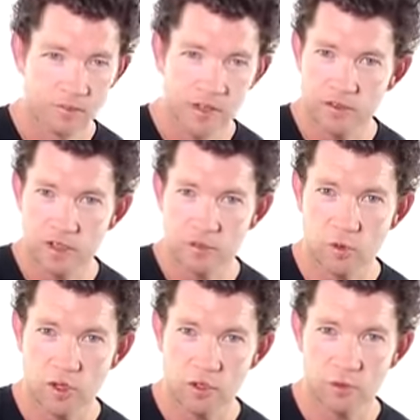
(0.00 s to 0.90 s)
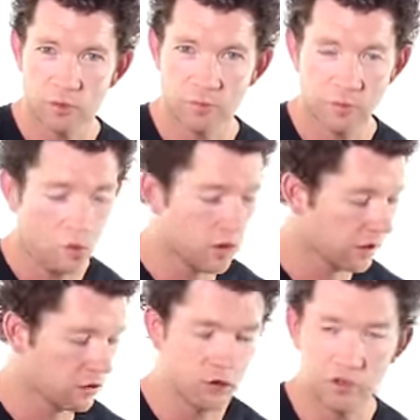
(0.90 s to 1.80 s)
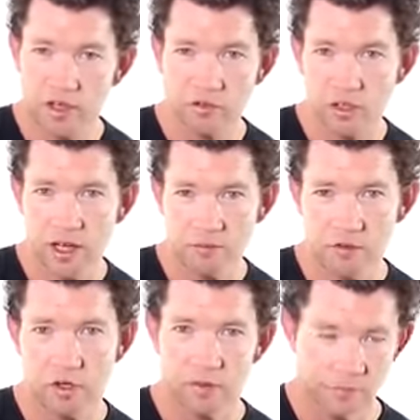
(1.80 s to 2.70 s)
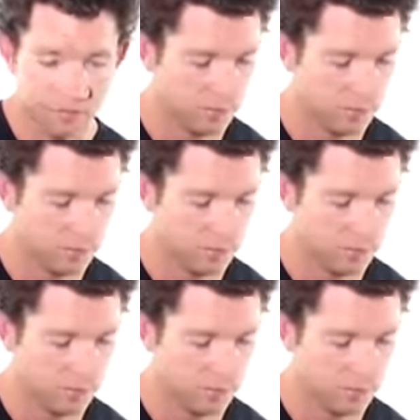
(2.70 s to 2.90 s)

That sounds quite cool. Or you could just change on the upstroke.